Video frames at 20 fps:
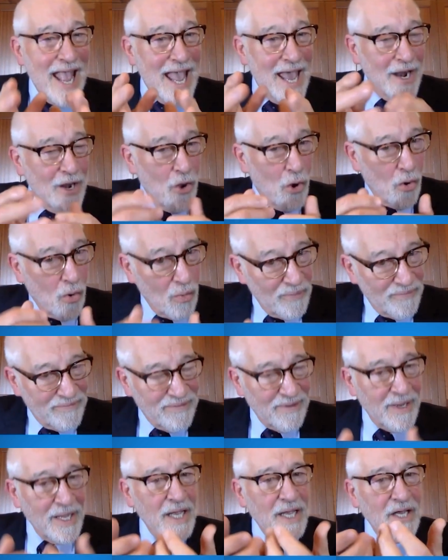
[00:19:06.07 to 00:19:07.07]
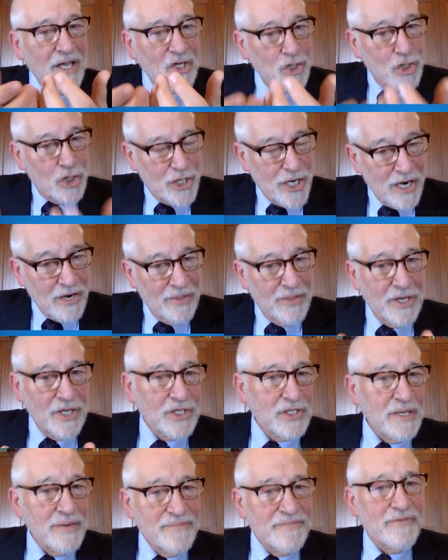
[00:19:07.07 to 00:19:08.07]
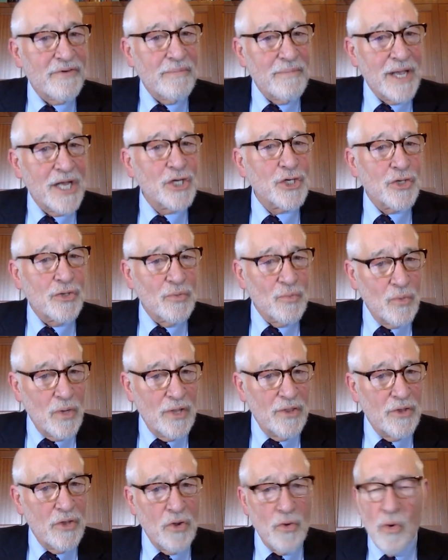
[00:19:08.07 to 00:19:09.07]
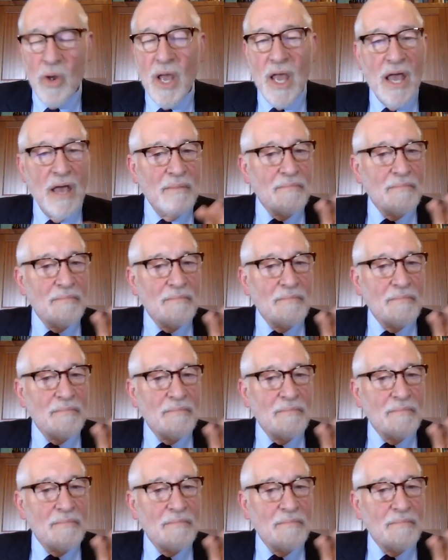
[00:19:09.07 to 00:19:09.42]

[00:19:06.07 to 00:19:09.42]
and hopefully share this information with you.